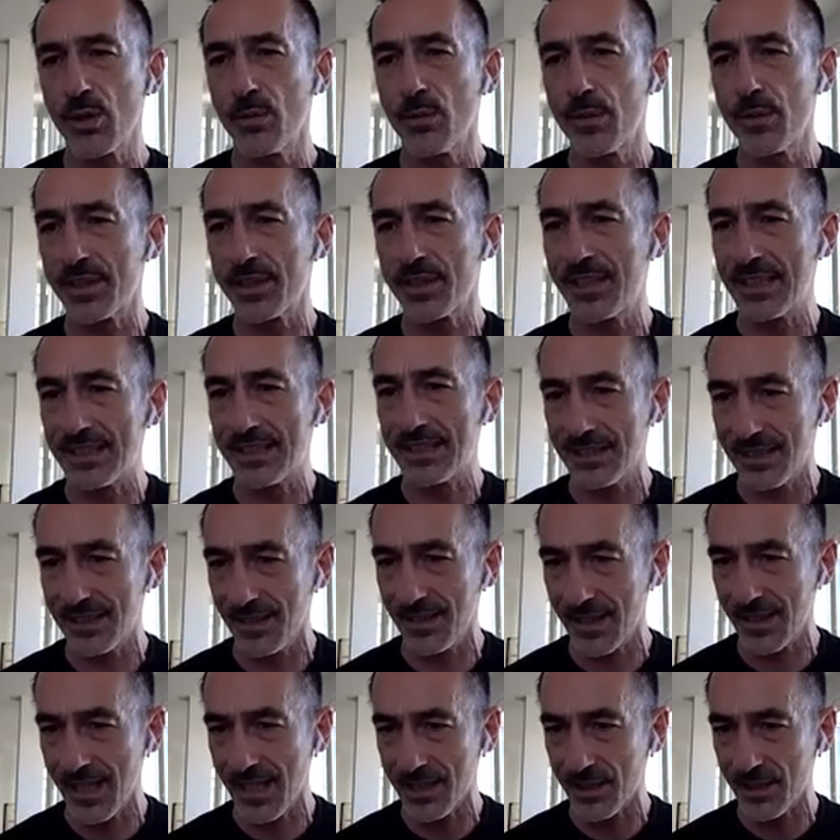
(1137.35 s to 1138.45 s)
overdid it in
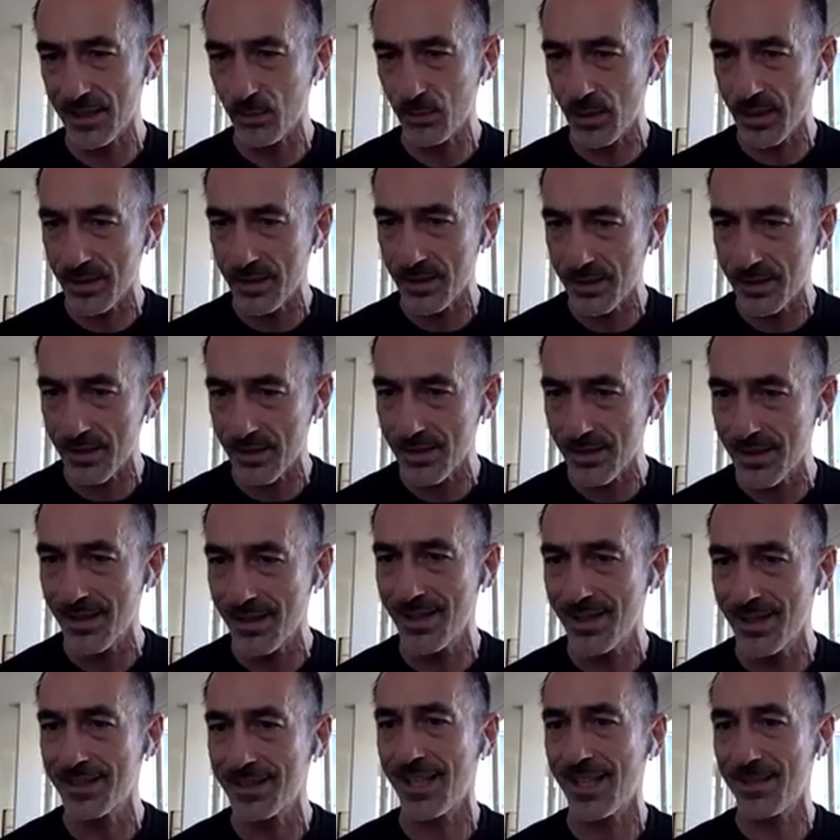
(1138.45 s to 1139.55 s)
the next ones
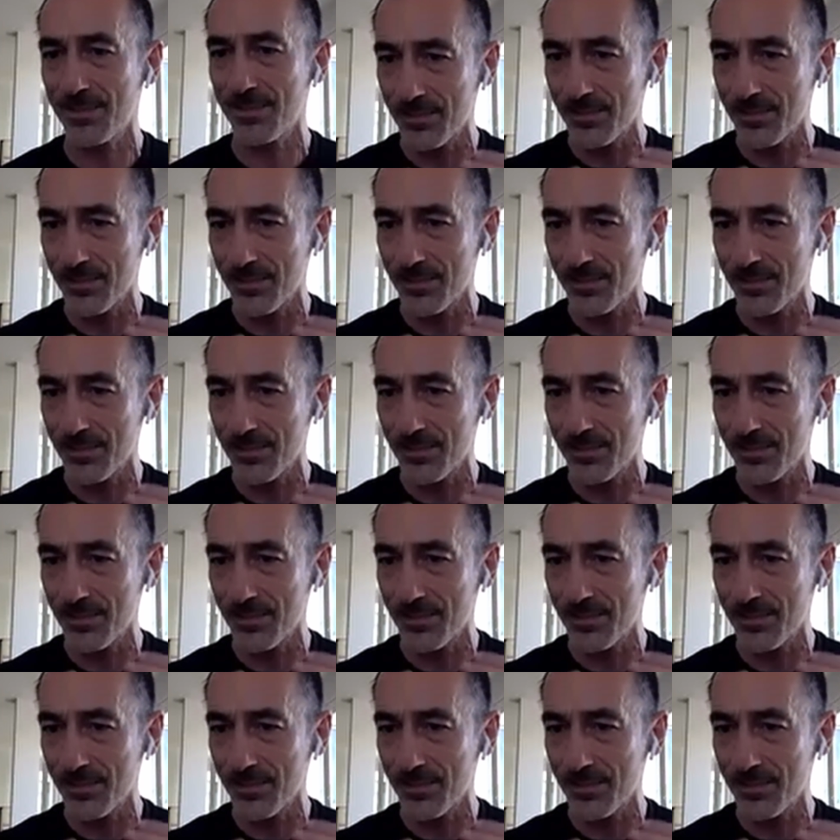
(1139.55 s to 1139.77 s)
that I.